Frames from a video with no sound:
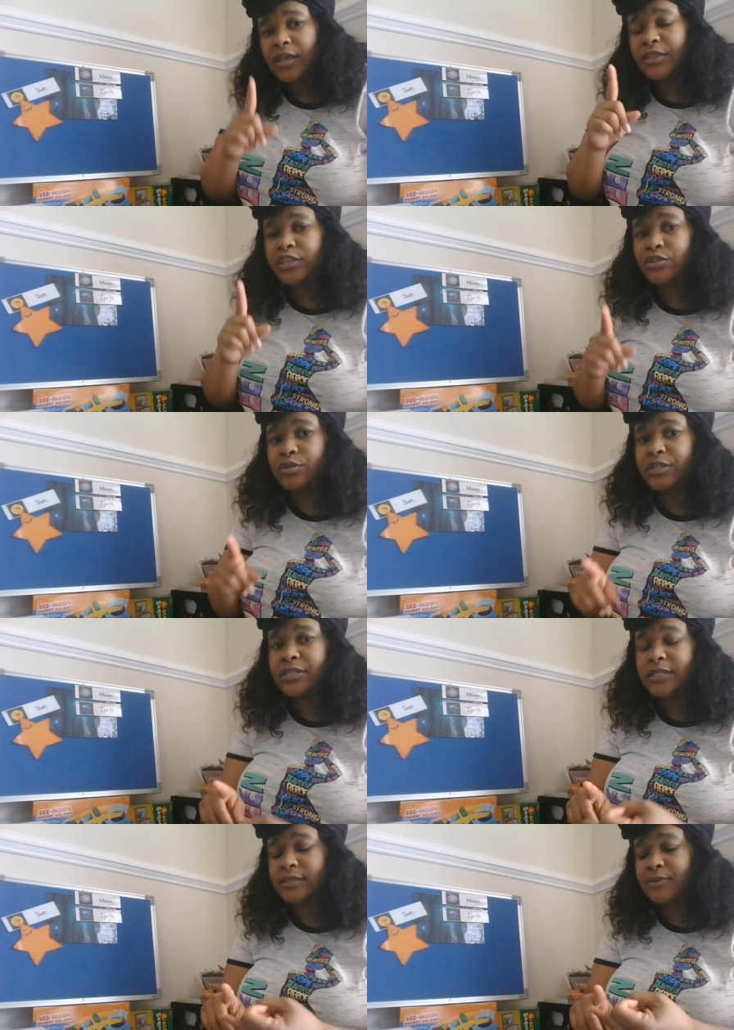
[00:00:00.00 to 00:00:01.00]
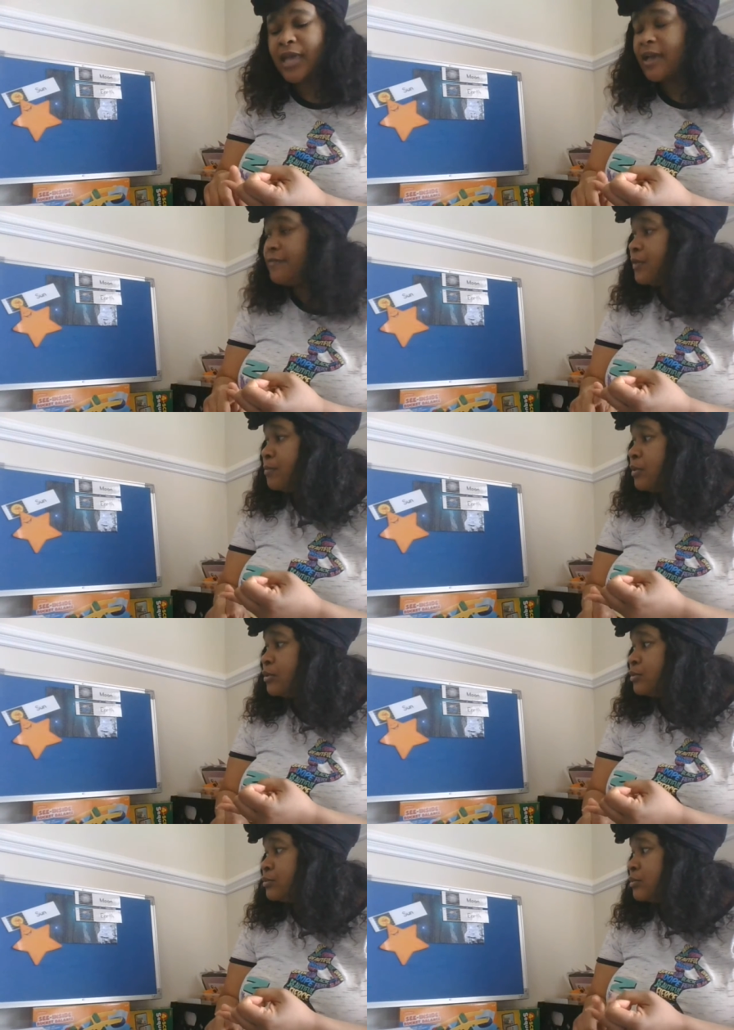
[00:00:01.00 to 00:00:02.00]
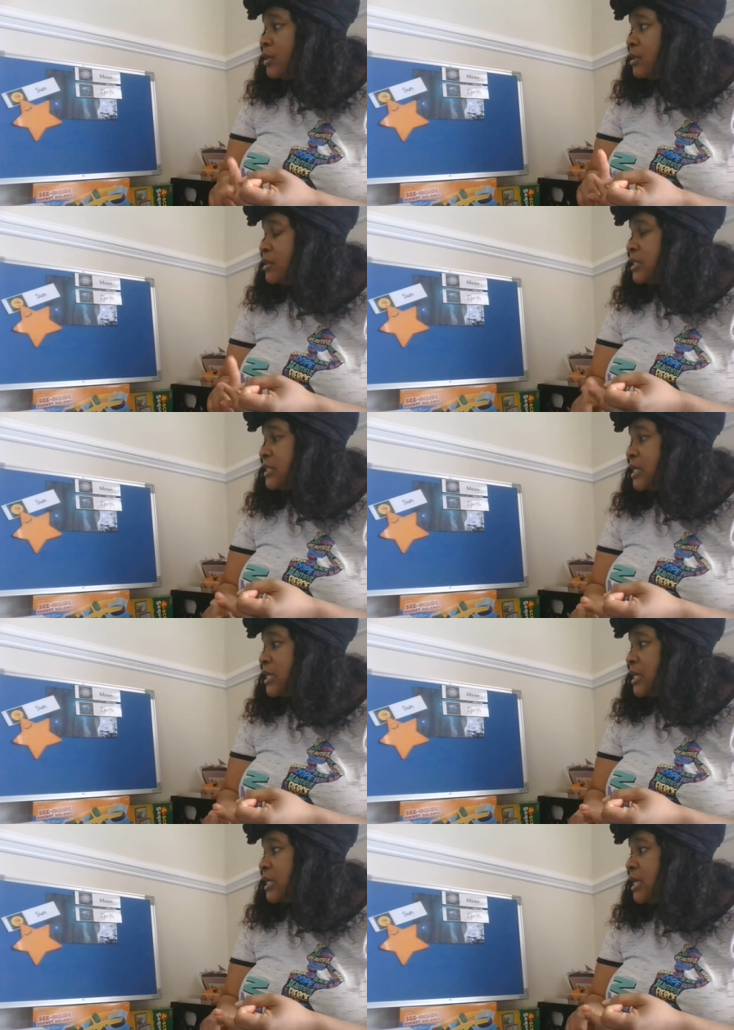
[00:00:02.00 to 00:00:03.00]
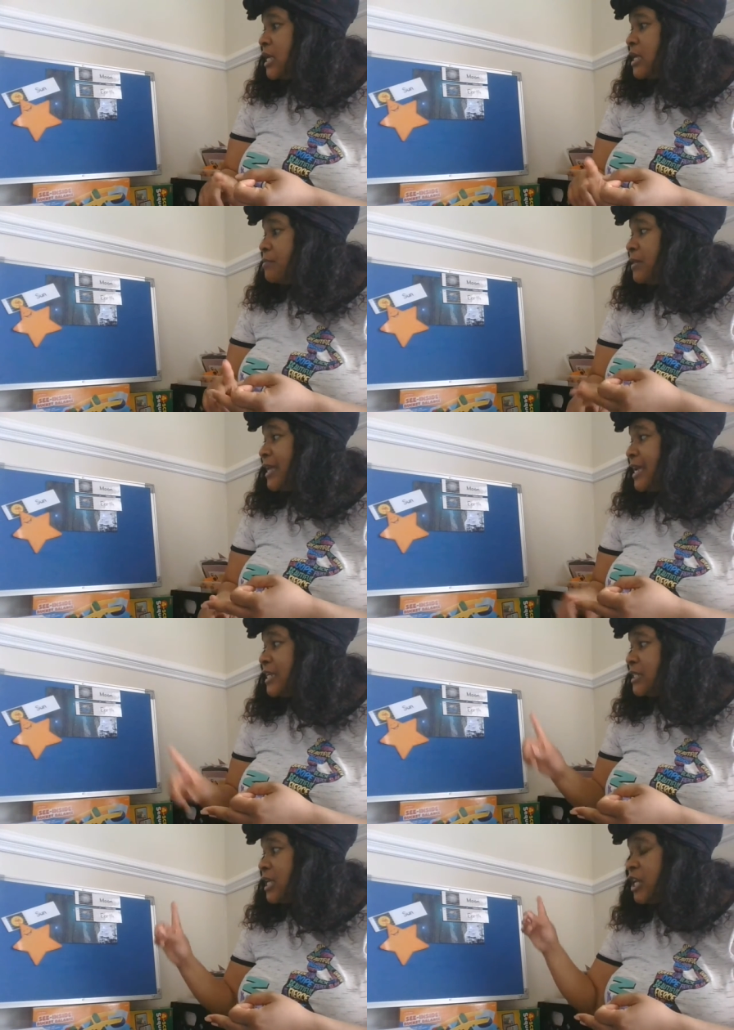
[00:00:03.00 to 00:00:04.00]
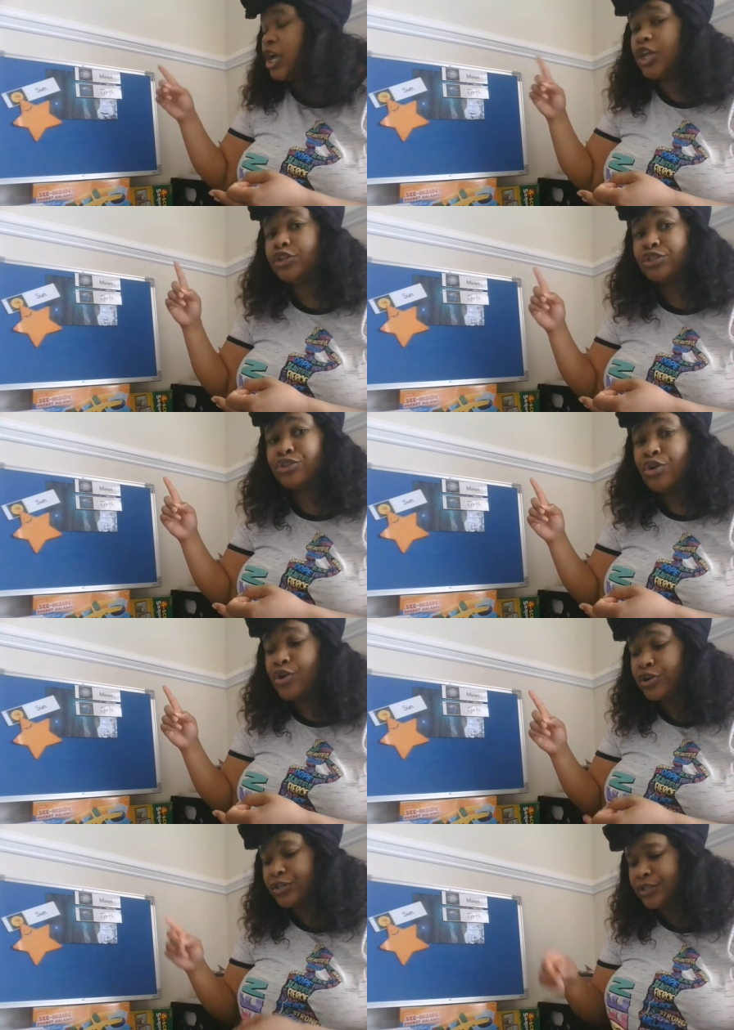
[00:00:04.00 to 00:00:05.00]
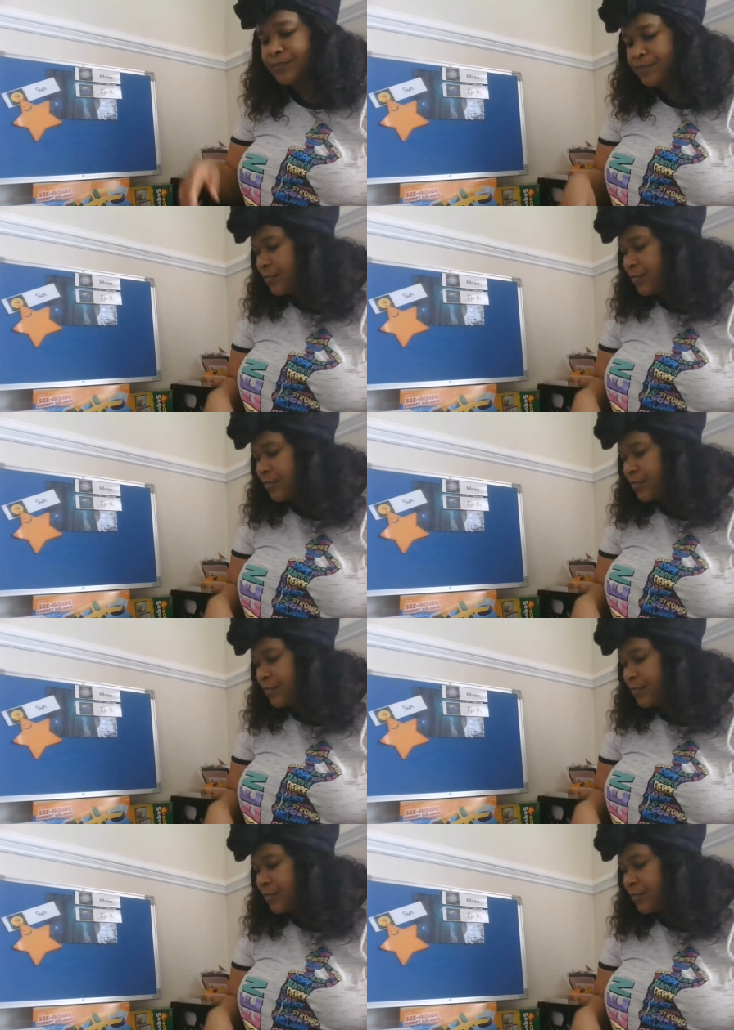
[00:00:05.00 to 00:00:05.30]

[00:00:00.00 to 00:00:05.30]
In the solar system, we have the moon, the sun, planets, and other stars.